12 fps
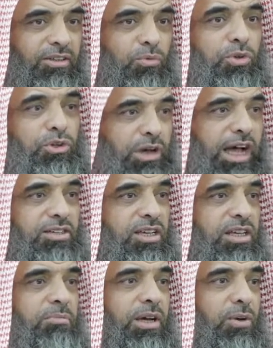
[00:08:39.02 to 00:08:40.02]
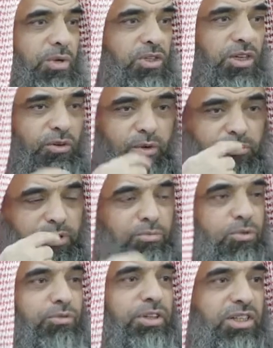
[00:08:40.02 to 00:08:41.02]
When you ask him a question, he will be
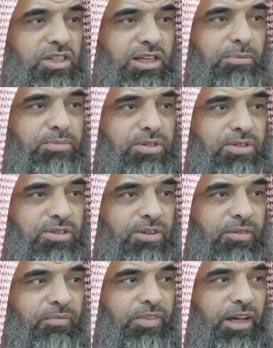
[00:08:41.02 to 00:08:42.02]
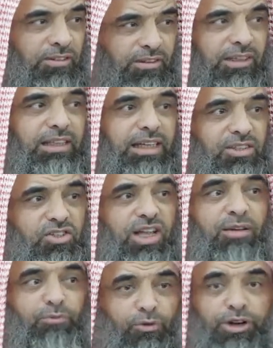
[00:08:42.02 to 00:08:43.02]
moving his lips until it's
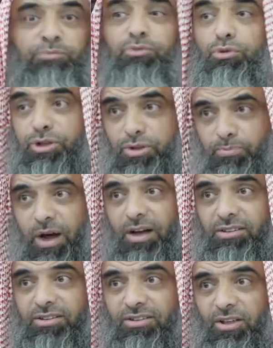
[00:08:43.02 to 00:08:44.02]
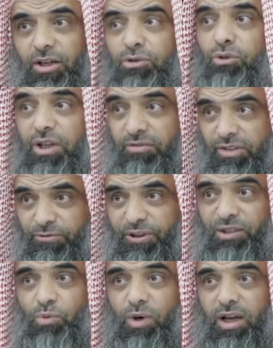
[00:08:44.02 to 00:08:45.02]
time for him to respond, to give the
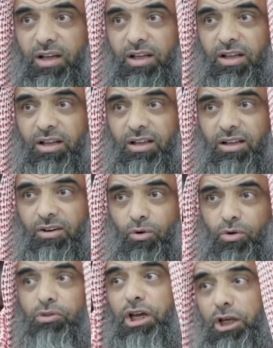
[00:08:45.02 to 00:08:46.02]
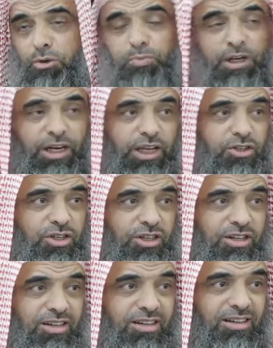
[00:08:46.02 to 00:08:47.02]
fatwa or the
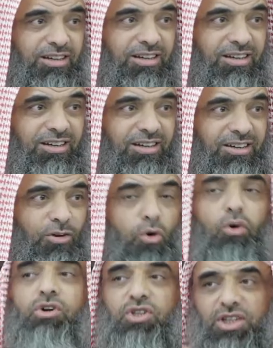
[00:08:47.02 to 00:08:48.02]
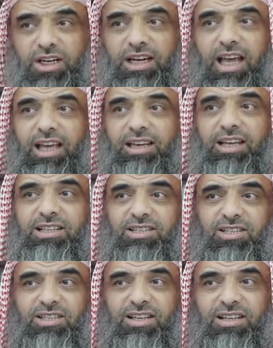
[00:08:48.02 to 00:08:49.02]
explanation, or sit in a, in a uh,
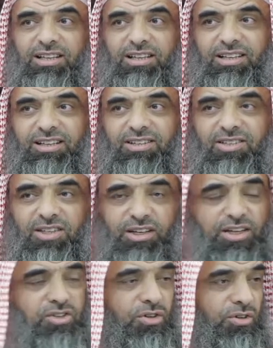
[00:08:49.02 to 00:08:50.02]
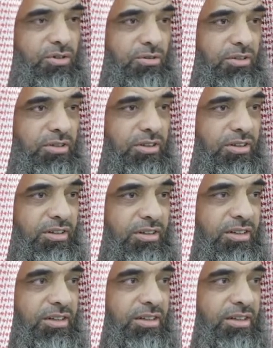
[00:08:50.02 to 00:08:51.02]
study circle.
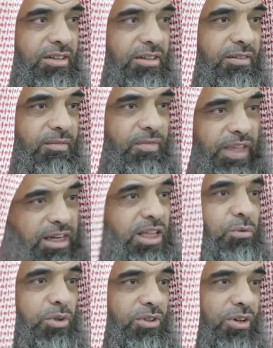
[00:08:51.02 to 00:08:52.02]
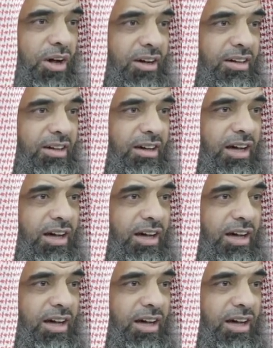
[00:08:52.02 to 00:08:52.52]
Then he would talk.